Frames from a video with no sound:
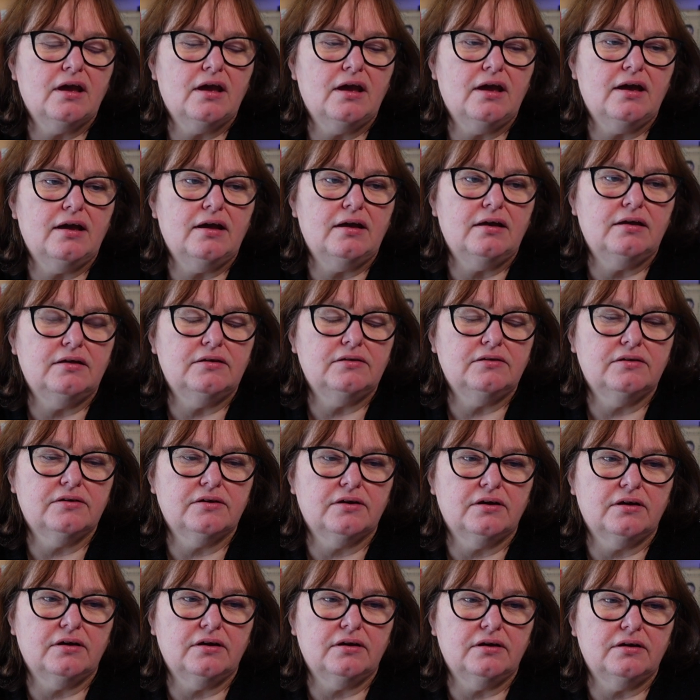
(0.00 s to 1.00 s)
And
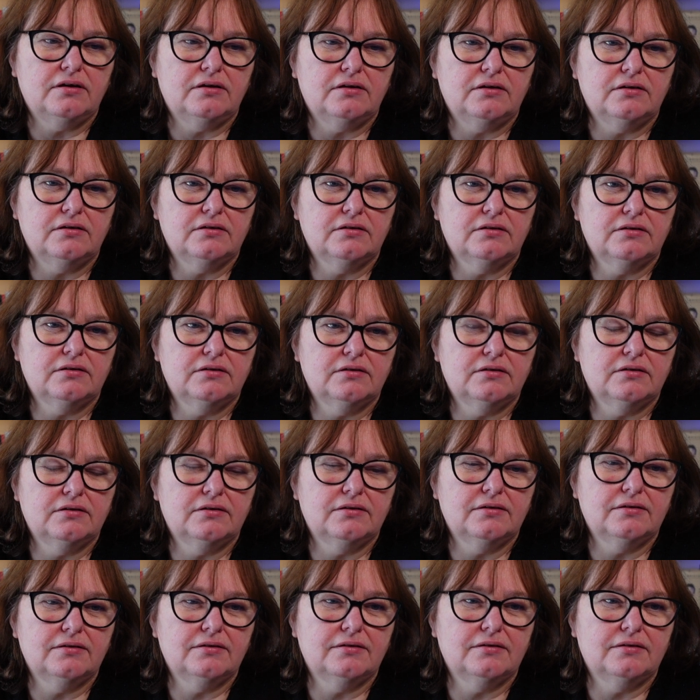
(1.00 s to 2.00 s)

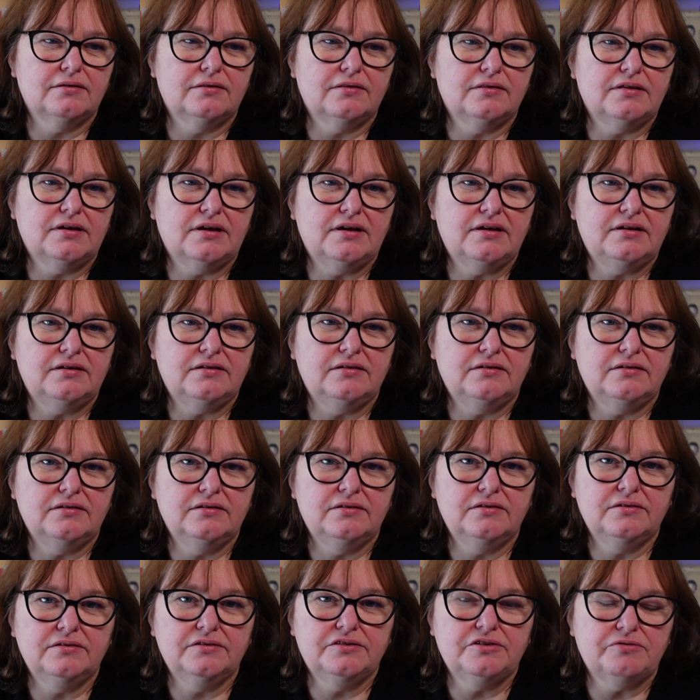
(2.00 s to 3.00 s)

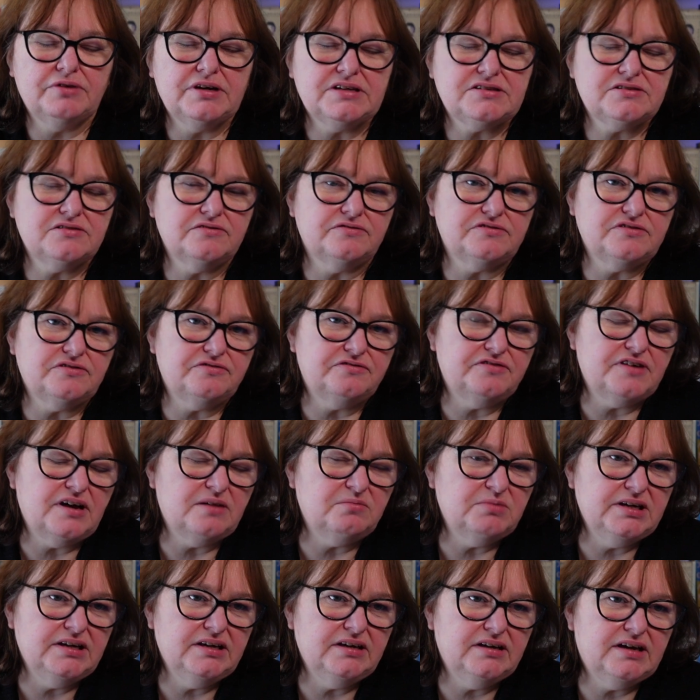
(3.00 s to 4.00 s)
then the rest of the
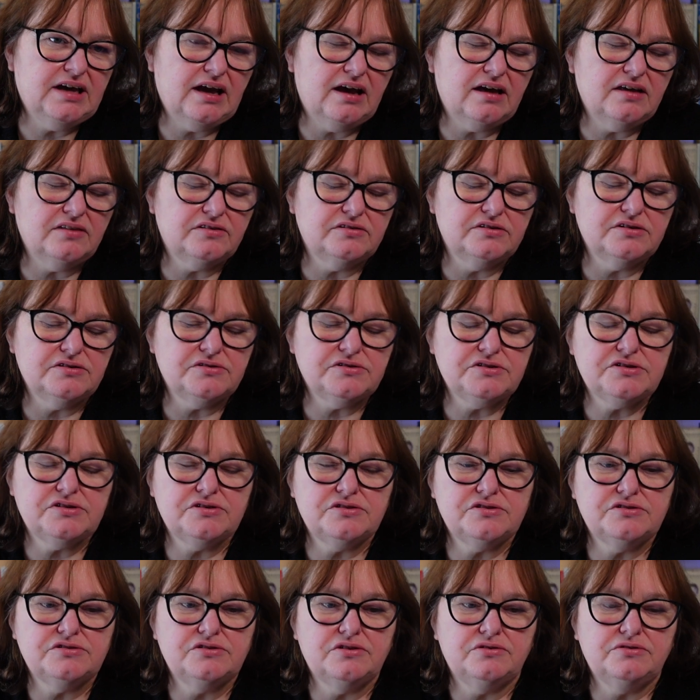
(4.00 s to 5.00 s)
family
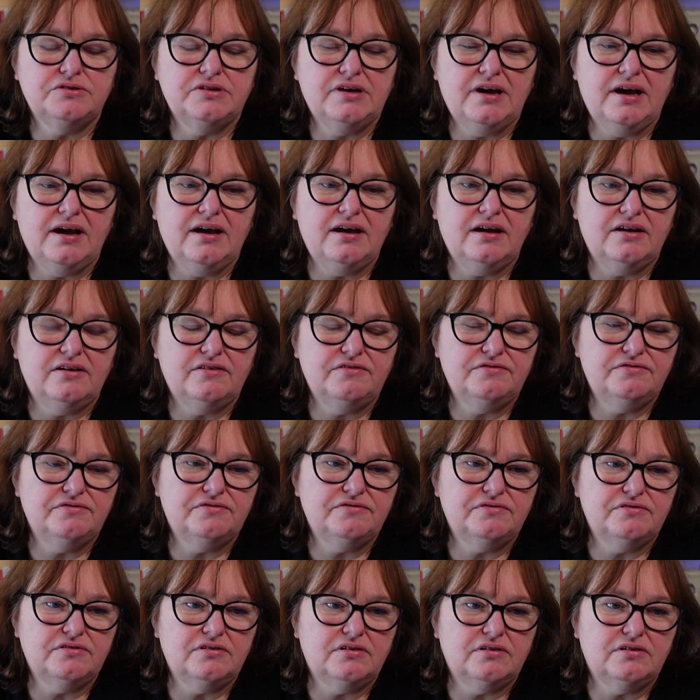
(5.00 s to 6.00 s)
gathers, so you
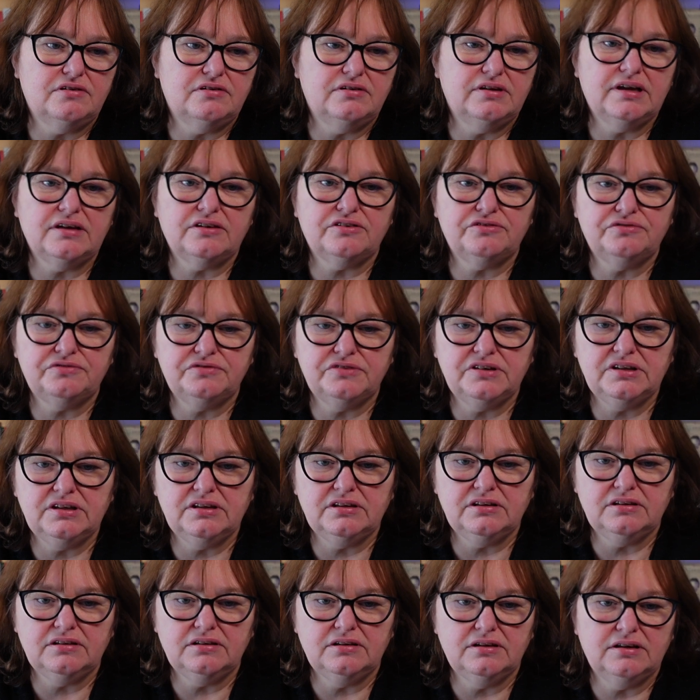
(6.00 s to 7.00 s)
have
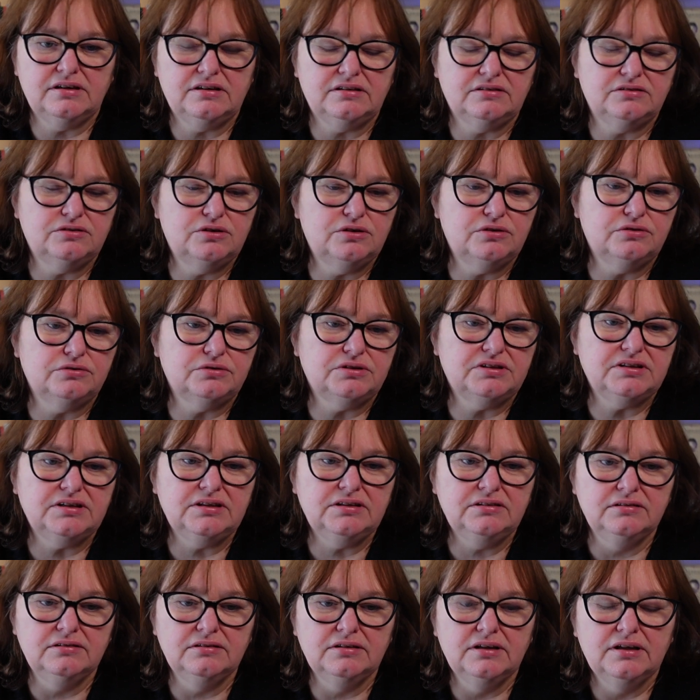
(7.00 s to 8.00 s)
Hervé and
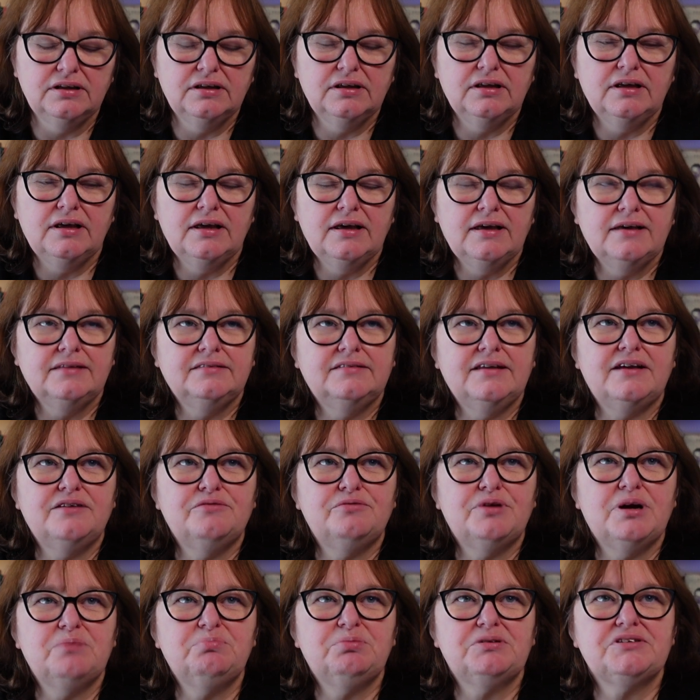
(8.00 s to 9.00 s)
Claudine. They
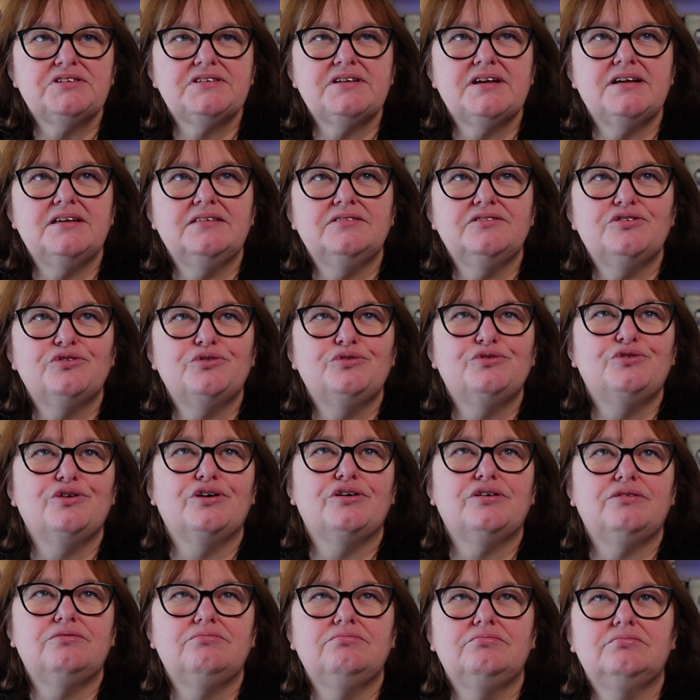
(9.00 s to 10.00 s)
represent
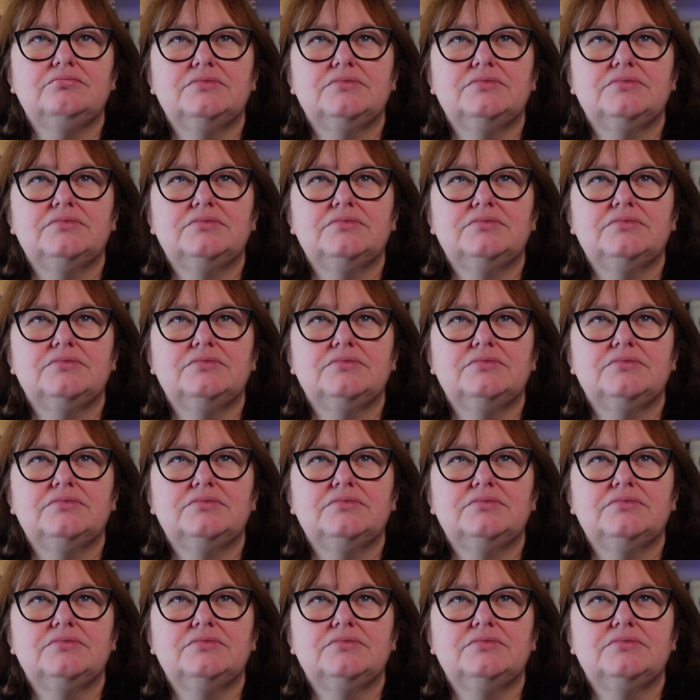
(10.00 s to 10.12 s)
the